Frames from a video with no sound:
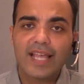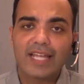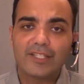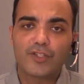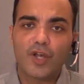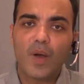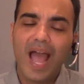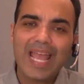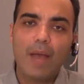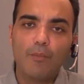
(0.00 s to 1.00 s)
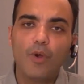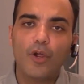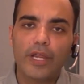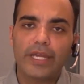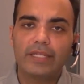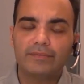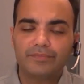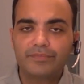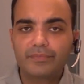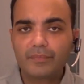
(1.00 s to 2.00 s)
And so I am worried
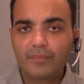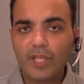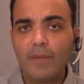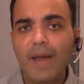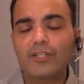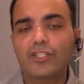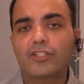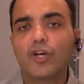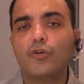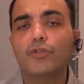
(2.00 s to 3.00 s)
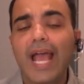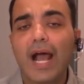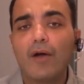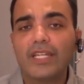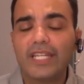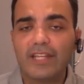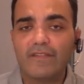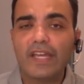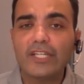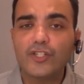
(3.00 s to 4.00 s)
about a slowdown in
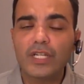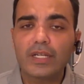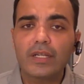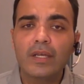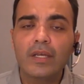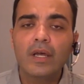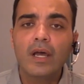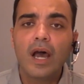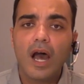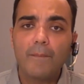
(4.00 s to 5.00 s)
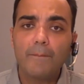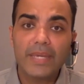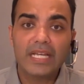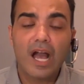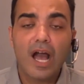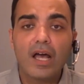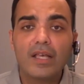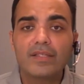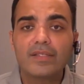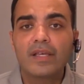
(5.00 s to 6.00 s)
innovation
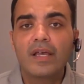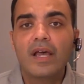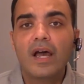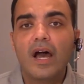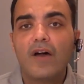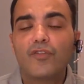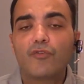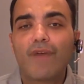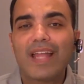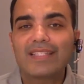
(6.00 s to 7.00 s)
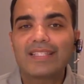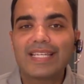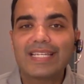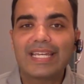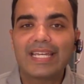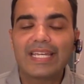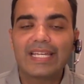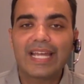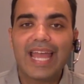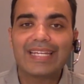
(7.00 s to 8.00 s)
because of the
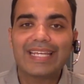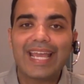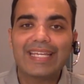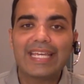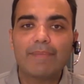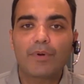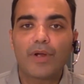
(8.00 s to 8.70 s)
rent-seeking and gatekeeper